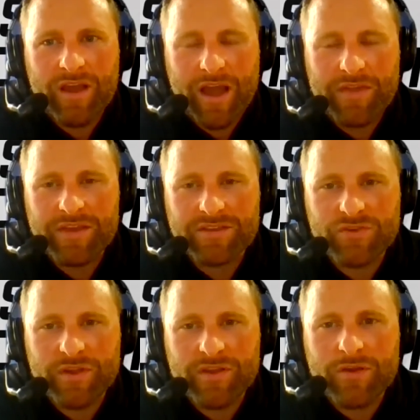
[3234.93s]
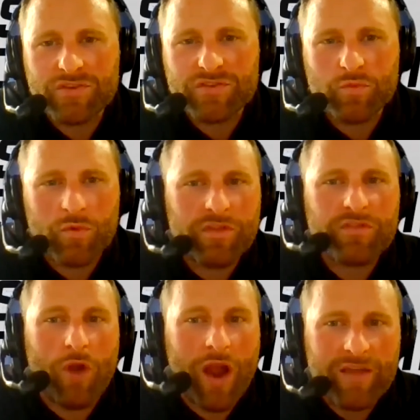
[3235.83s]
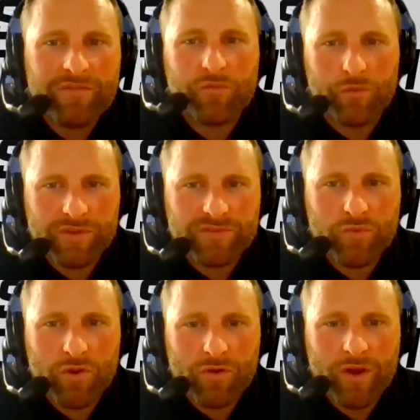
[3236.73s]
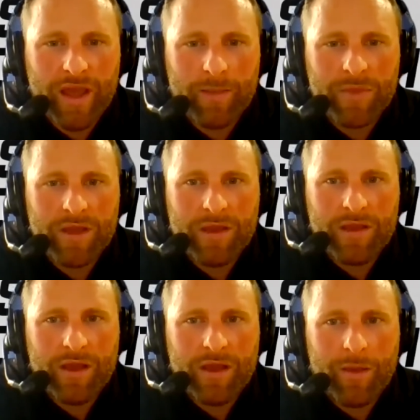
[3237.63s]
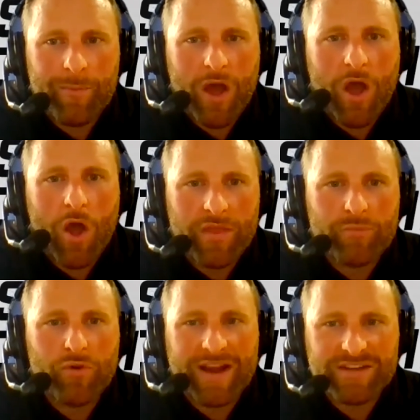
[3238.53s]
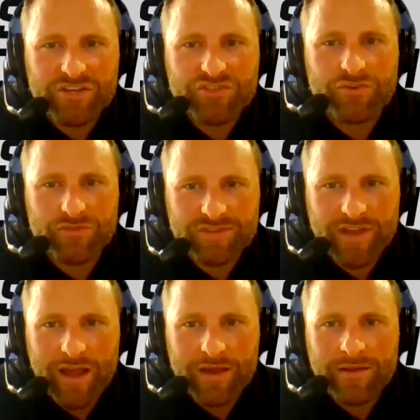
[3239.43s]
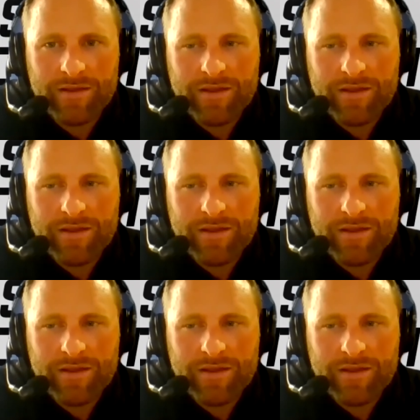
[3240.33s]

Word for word: i think strength coaches will thrive through this program um, on the practitioner side